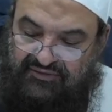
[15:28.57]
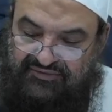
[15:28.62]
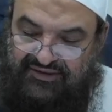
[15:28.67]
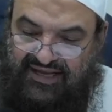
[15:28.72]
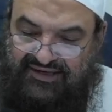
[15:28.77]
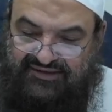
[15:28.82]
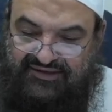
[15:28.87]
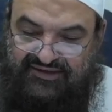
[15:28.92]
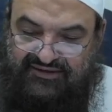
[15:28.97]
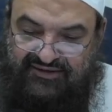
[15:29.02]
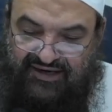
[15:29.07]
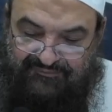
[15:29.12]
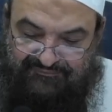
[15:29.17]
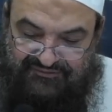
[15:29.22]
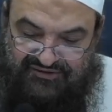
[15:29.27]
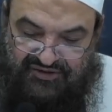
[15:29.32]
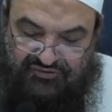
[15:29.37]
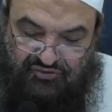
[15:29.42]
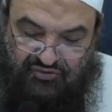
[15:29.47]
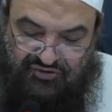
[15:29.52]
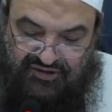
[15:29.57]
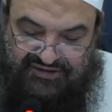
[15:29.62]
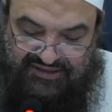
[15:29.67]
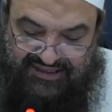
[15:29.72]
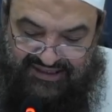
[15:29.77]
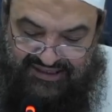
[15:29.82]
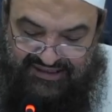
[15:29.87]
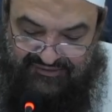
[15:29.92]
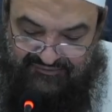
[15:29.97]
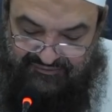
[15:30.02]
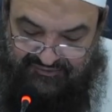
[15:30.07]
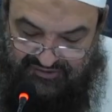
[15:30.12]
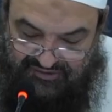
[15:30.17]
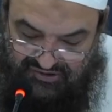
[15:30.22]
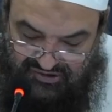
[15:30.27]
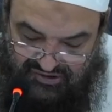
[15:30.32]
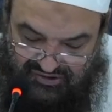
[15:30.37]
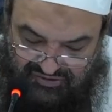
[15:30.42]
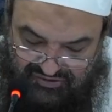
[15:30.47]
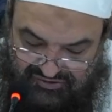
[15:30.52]
that crept into the
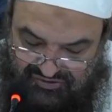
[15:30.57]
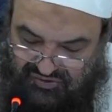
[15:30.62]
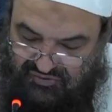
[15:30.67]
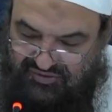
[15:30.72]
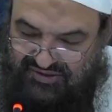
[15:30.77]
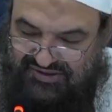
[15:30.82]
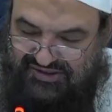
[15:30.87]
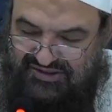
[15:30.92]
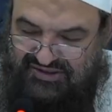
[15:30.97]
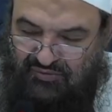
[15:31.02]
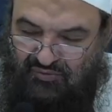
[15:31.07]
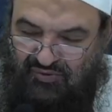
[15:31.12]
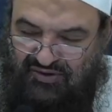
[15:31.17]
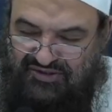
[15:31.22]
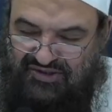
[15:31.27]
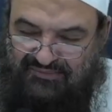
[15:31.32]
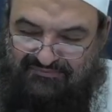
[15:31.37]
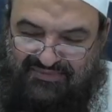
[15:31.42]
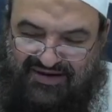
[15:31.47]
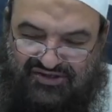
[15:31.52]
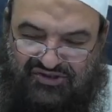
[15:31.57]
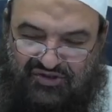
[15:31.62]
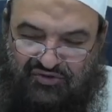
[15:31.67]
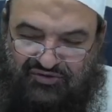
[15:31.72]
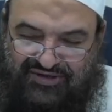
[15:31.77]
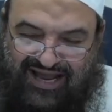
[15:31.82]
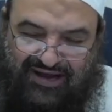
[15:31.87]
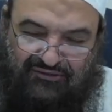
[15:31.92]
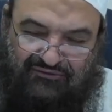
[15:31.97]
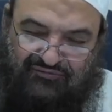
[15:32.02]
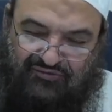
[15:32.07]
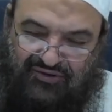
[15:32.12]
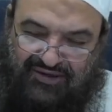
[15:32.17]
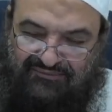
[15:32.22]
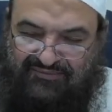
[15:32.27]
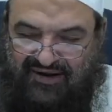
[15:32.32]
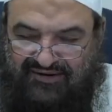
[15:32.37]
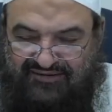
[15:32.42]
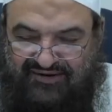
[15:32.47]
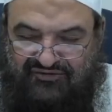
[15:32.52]
deen. So this is the one that makes you doubtful
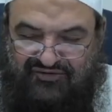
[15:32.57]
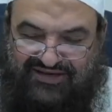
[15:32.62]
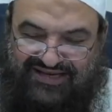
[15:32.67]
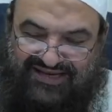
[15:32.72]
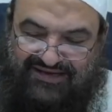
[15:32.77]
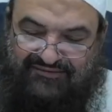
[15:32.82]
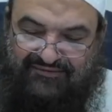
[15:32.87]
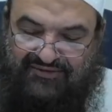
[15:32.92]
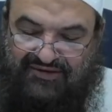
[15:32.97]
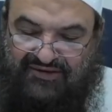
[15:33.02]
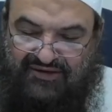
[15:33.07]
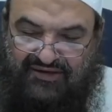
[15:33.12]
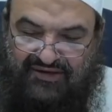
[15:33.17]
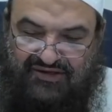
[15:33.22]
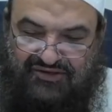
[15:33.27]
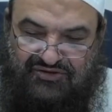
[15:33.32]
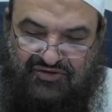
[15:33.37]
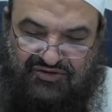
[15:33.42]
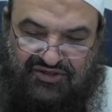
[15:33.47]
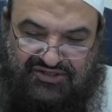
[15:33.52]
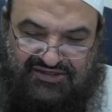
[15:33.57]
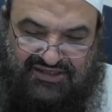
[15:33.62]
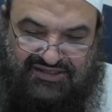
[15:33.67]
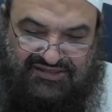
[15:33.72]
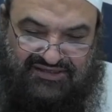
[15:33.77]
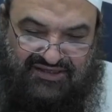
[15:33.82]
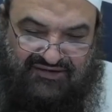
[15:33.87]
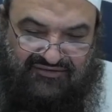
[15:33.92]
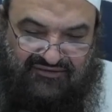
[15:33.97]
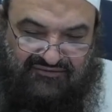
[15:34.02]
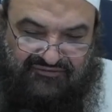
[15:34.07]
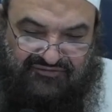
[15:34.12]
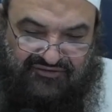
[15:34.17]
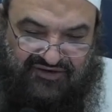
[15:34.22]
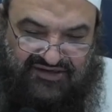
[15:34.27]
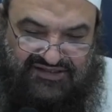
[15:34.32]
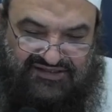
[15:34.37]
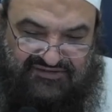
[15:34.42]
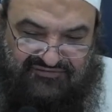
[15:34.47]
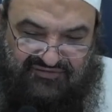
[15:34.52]
about the deen. So this is
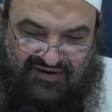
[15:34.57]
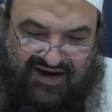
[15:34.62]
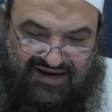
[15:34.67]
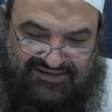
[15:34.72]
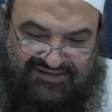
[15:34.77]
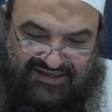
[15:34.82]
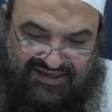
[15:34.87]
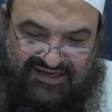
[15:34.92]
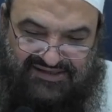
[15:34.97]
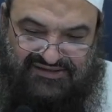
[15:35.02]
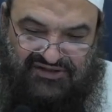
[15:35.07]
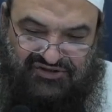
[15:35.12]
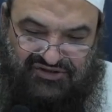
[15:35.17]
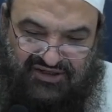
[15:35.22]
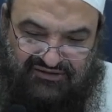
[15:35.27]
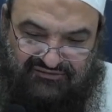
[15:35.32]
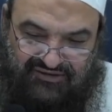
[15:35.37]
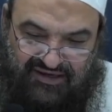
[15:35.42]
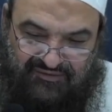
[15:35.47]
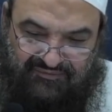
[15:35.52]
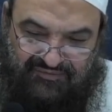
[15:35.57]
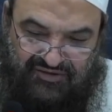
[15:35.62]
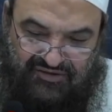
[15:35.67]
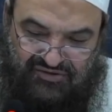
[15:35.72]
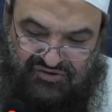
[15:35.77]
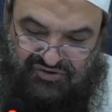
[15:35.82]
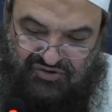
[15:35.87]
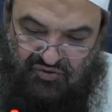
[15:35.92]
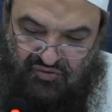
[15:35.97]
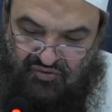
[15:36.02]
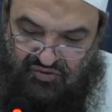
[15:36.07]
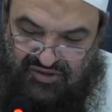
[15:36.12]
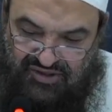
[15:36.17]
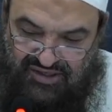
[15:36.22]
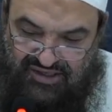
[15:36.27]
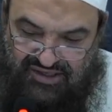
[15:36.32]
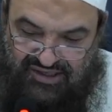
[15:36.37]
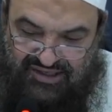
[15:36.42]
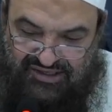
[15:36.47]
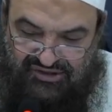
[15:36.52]
first fight against the shaitan. So
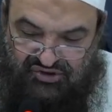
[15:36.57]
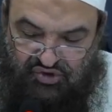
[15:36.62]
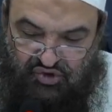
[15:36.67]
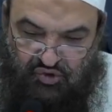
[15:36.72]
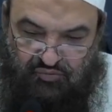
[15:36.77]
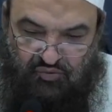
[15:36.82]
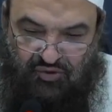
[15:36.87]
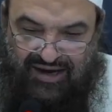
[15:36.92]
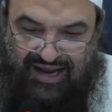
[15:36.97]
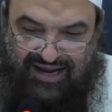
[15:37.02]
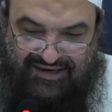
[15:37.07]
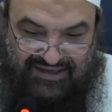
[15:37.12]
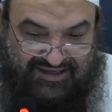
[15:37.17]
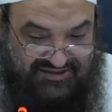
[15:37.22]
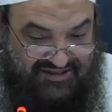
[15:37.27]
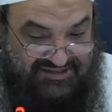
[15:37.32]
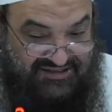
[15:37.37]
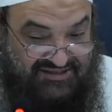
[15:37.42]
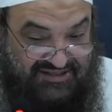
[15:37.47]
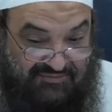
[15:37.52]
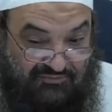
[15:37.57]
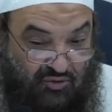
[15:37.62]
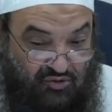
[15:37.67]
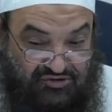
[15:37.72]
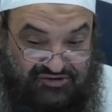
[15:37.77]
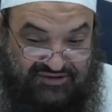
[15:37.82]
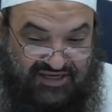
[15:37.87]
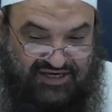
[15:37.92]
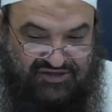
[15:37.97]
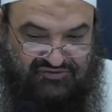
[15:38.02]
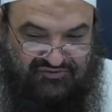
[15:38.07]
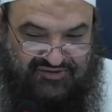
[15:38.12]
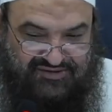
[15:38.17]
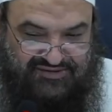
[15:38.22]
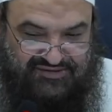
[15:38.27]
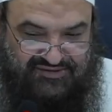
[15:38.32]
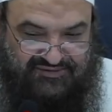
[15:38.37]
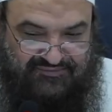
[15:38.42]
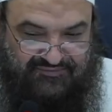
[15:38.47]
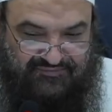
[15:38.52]
shubuhat, and this is the most
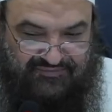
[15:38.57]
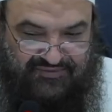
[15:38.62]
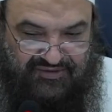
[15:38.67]
dangerous,